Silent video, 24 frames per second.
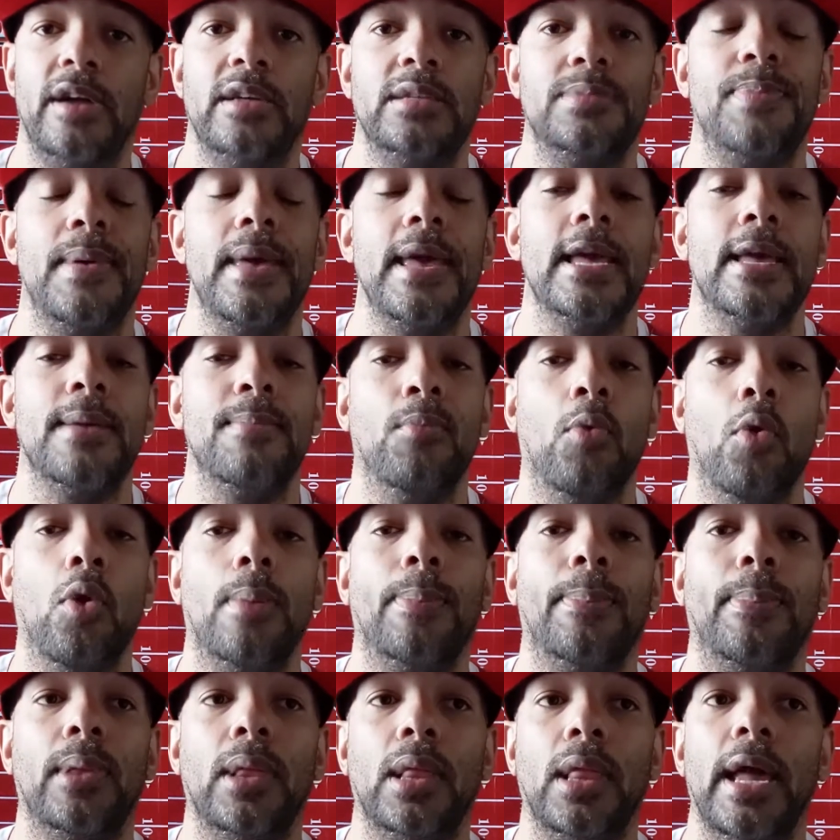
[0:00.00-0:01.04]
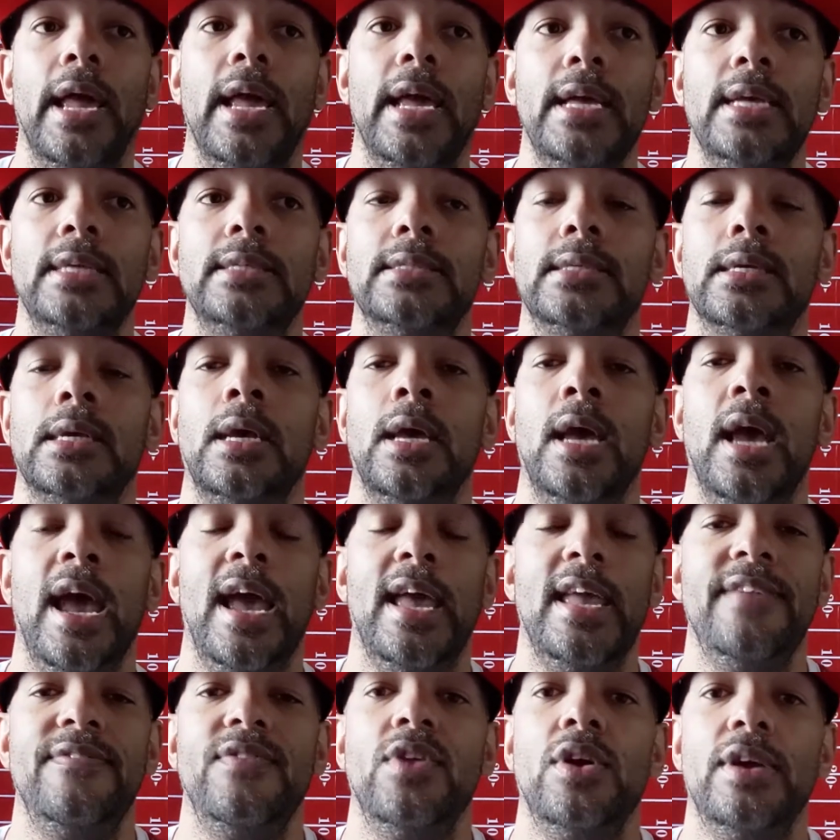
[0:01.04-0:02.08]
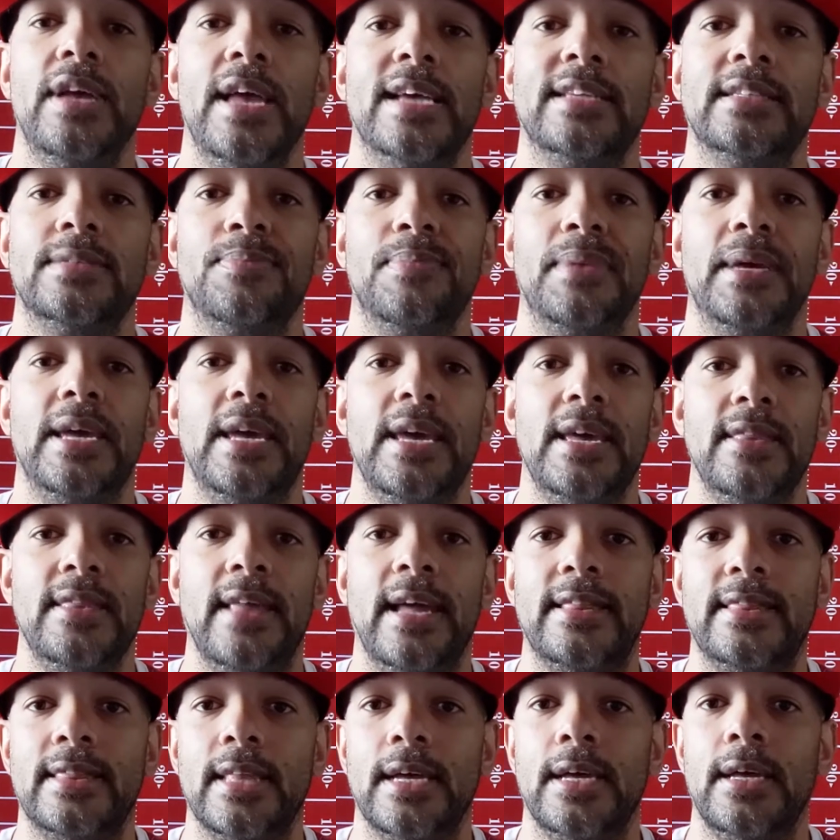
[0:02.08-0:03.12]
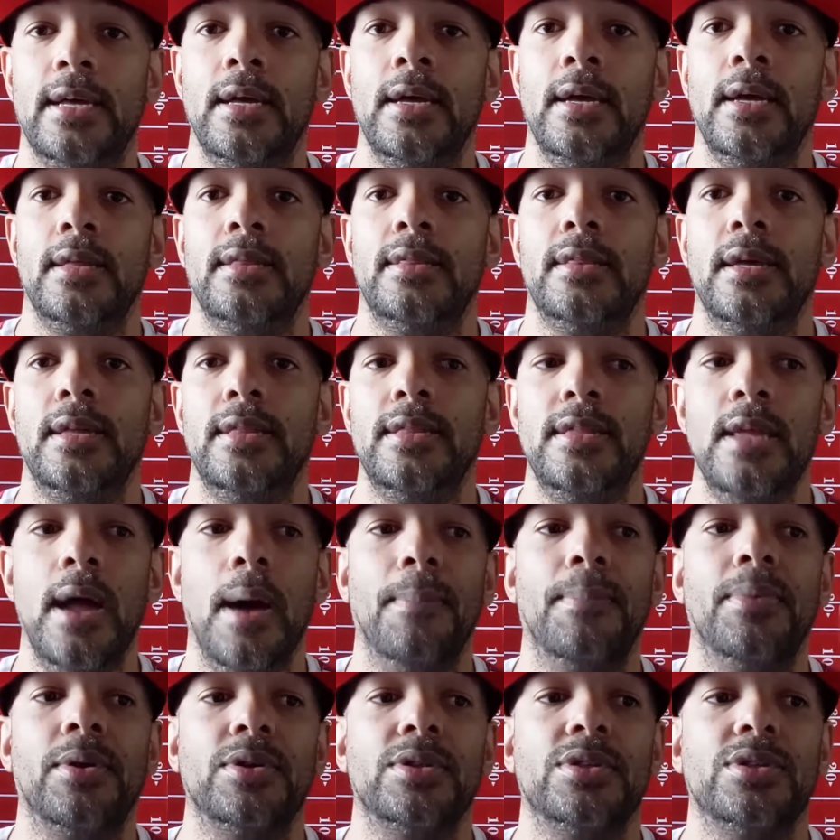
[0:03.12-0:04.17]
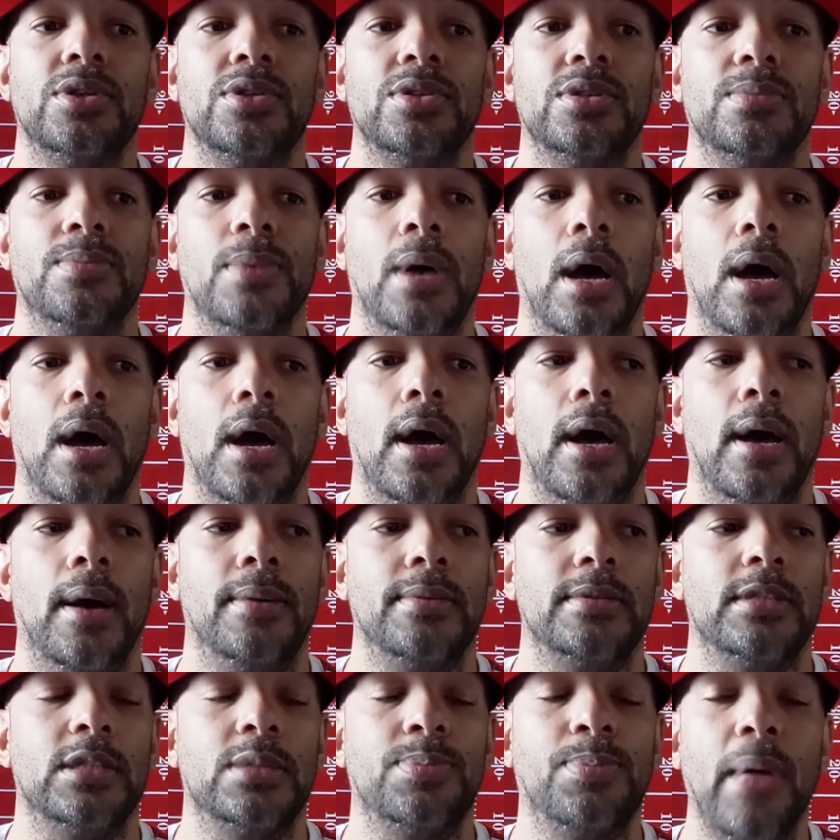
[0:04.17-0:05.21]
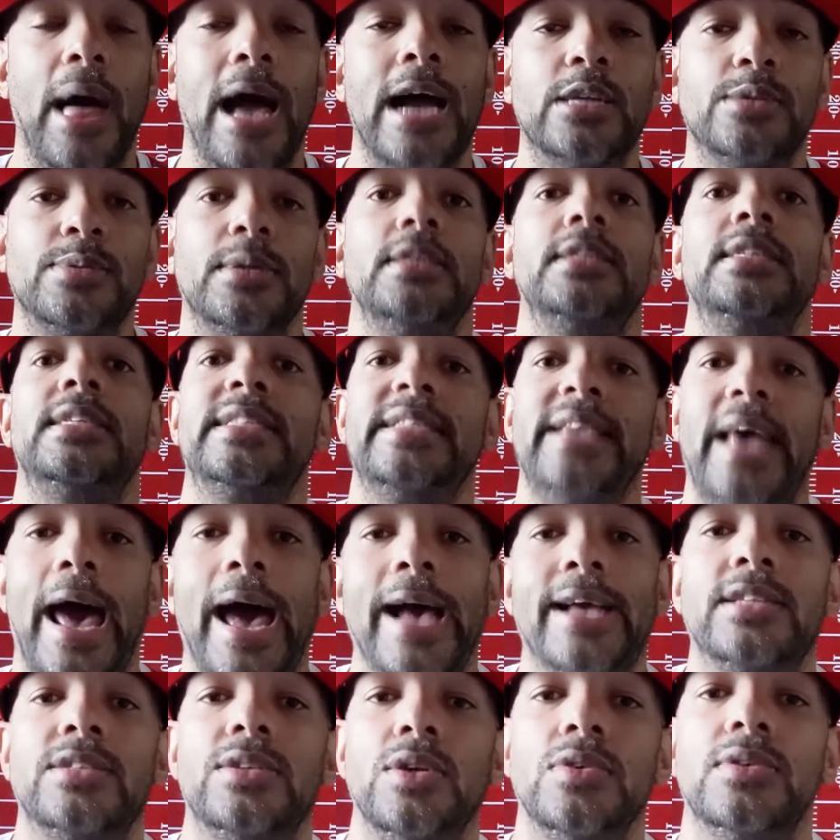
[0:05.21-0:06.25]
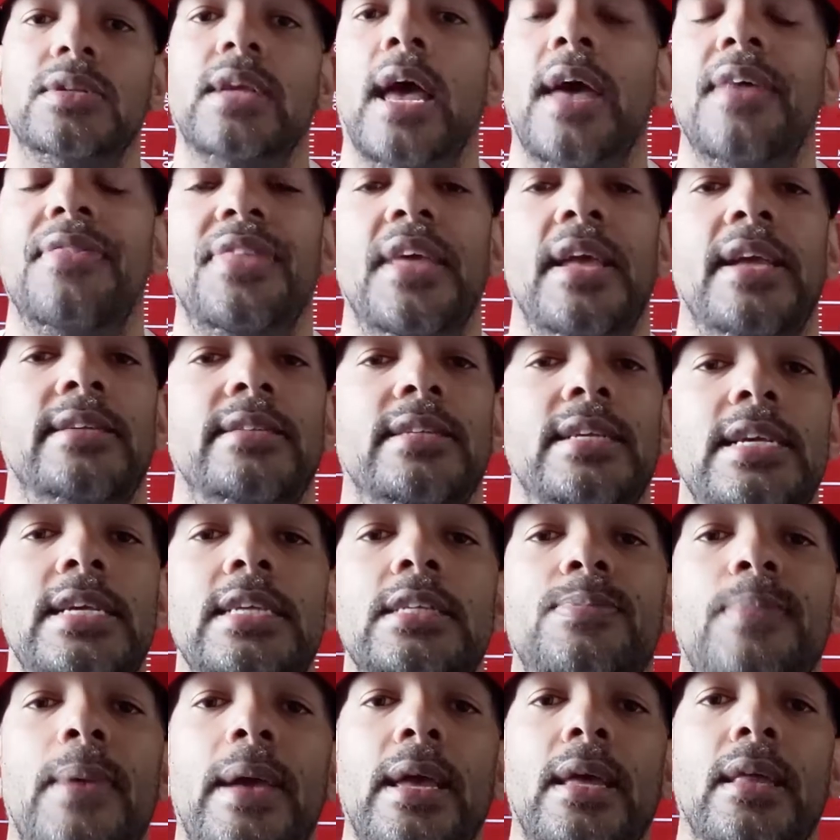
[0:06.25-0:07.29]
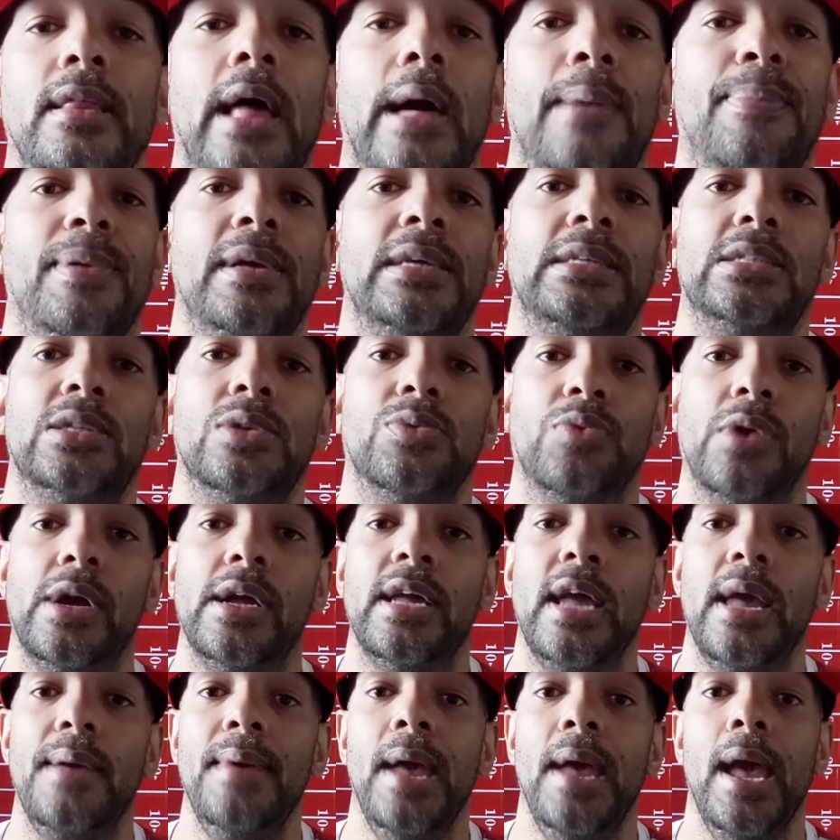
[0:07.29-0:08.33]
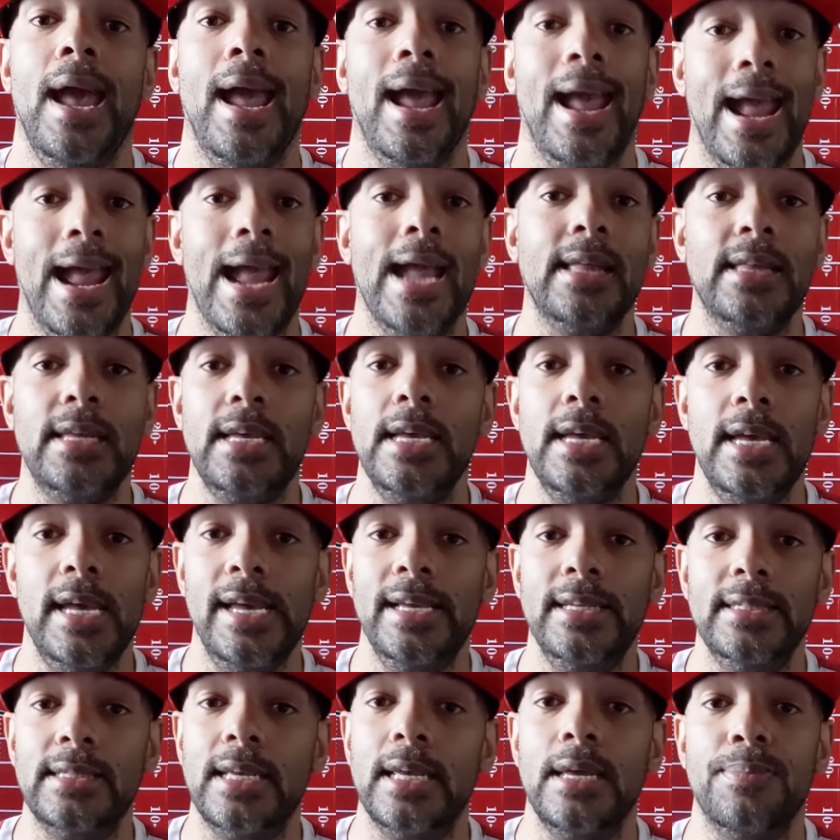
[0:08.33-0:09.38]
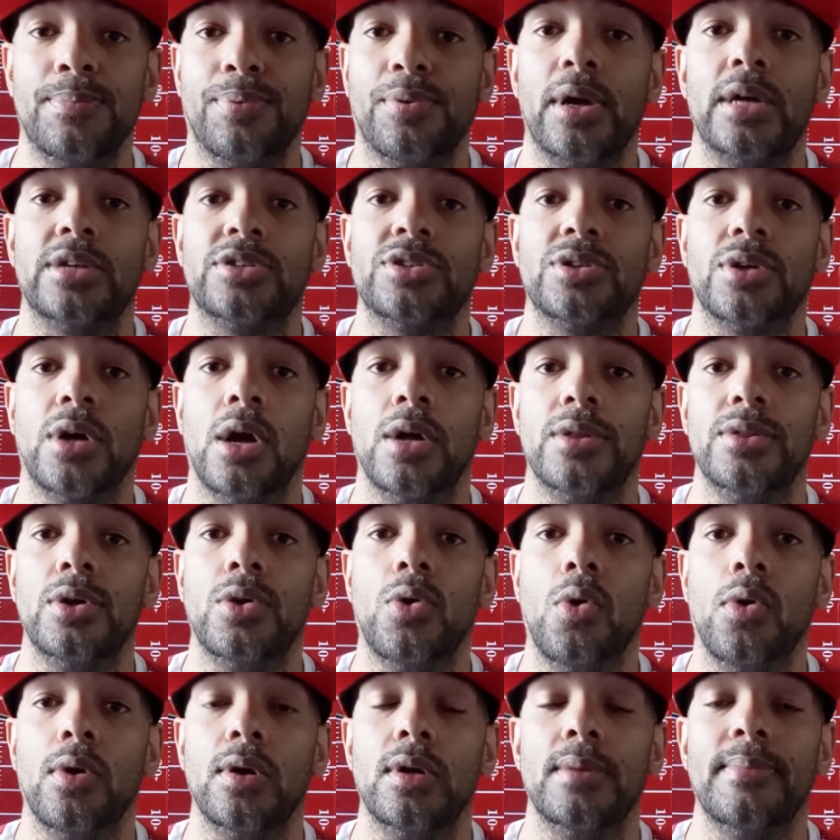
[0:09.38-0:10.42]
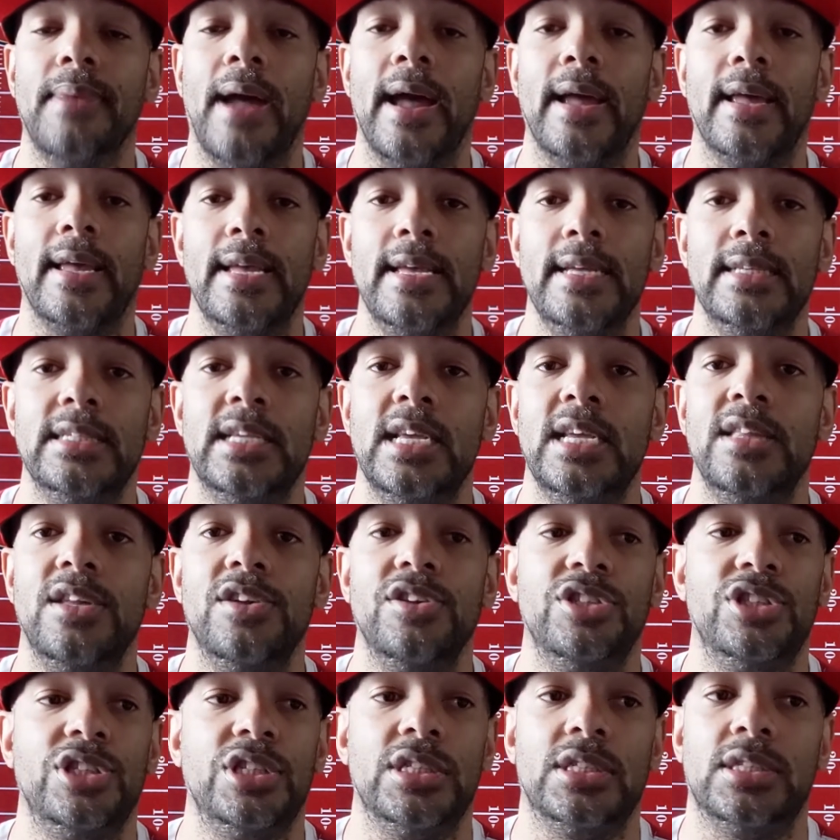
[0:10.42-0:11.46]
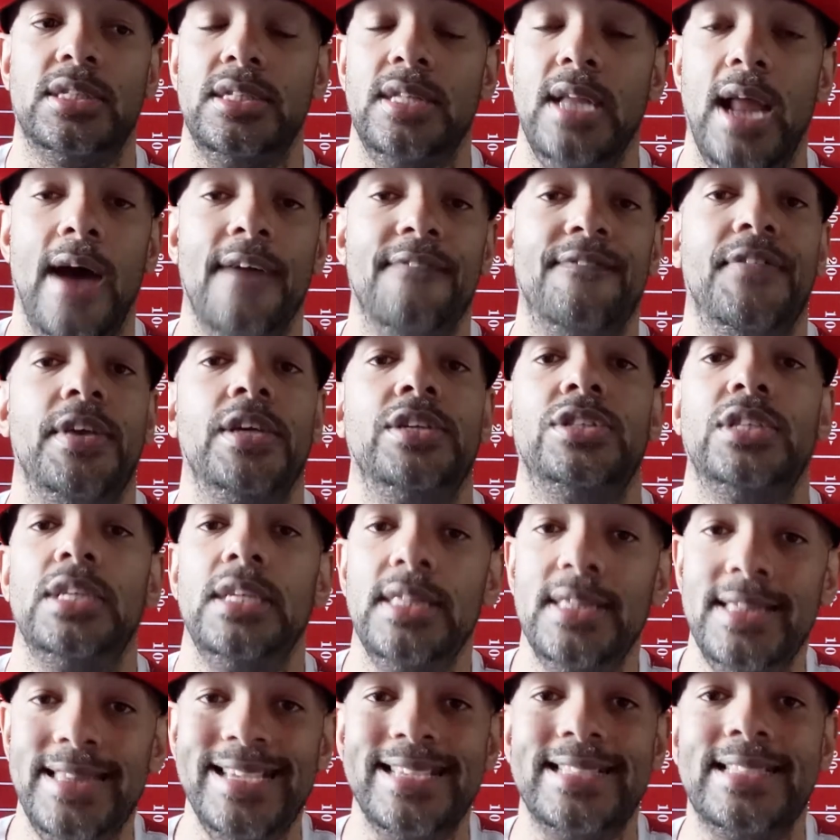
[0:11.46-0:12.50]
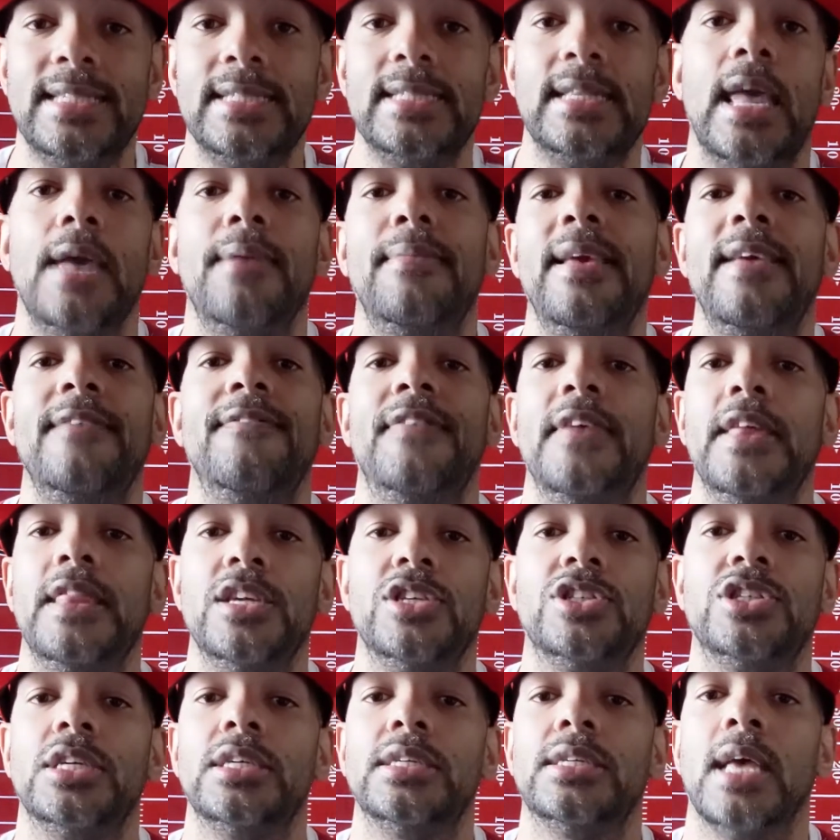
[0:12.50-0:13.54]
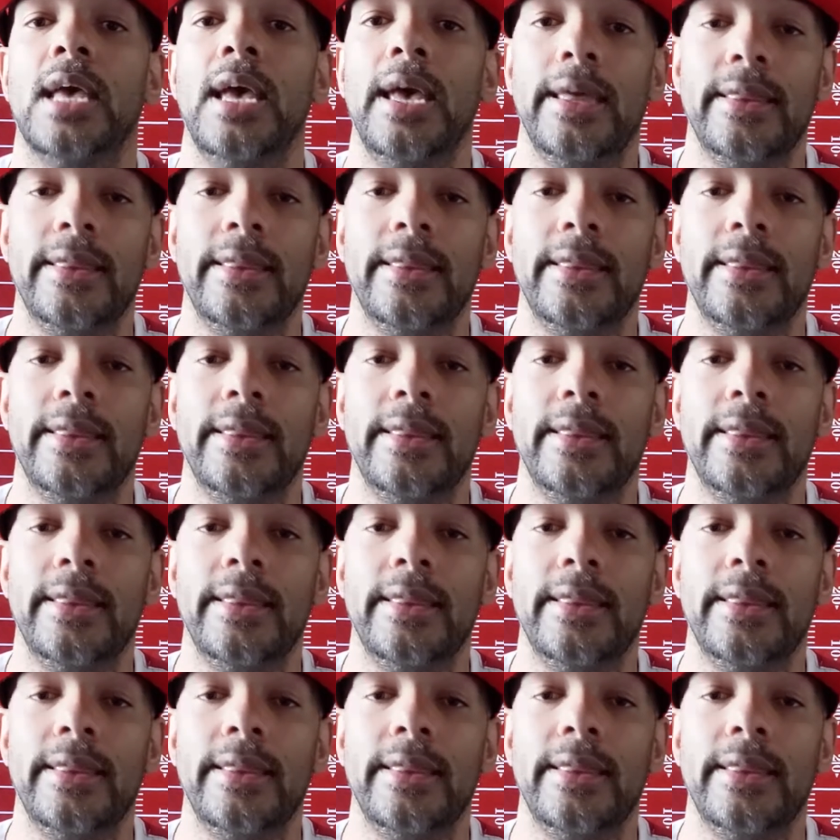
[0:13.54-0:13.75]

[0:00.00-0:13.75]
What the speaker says: He's been making more plays, and even though he hasn't been getting like the numbers, those splash play sacks, those kind of things, he is making a lot of plays in the run game, and he is getting pressure on the quarterback. He is getting there, just not finishing. This is the game he finishes.